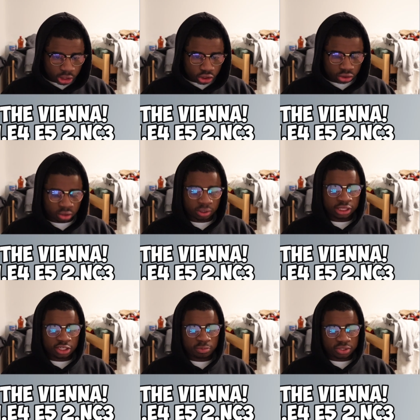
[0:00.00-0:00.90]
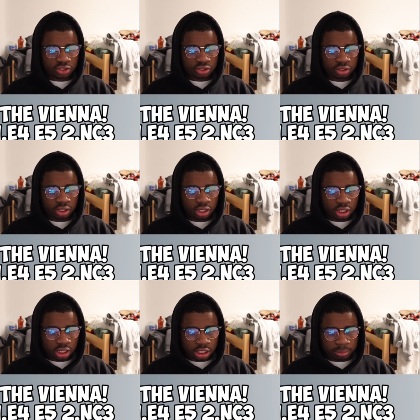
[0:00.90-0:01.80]
So in this position,
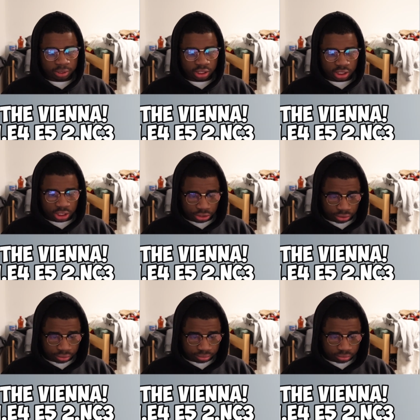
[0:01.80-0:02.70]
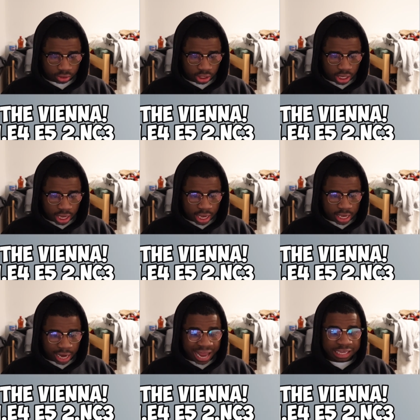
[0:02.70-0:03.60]
he played here,
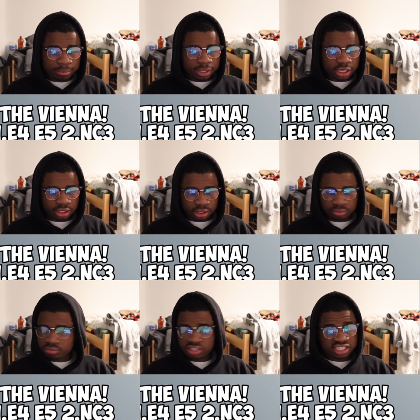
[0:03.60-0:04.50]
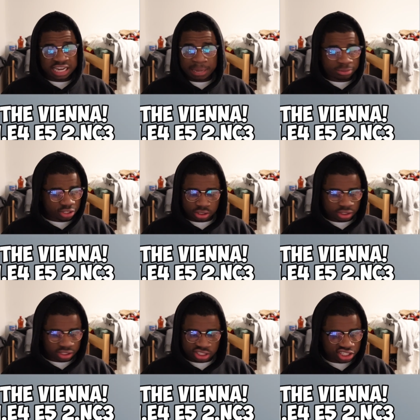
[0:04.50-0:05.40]
and I immediately snatch
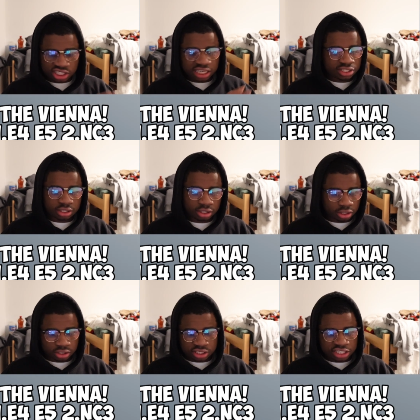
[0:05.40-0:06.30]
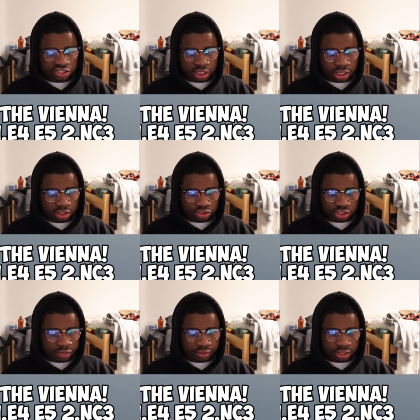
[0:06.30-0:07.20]
the knight,
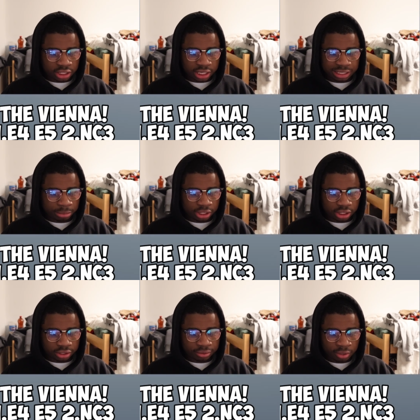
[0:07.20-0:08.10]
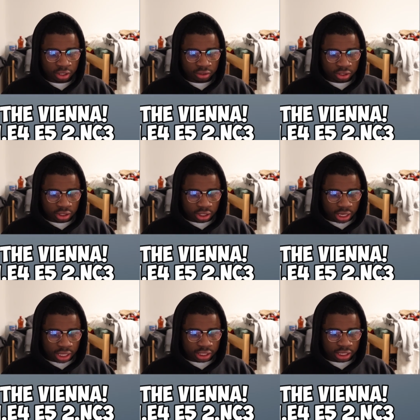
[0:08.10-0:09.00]
just get rid of the knight immediately,
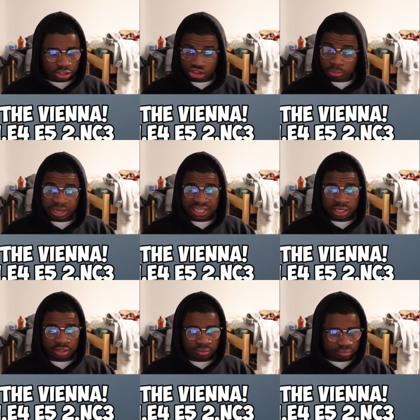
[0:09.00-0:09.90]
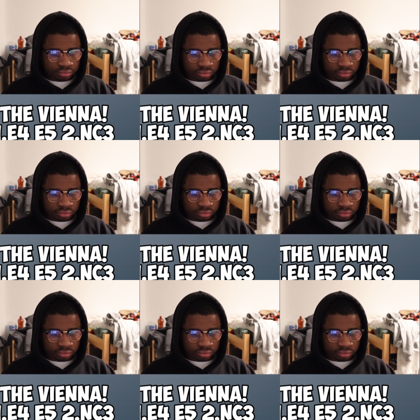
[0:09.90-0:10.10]
and then jump my knight in.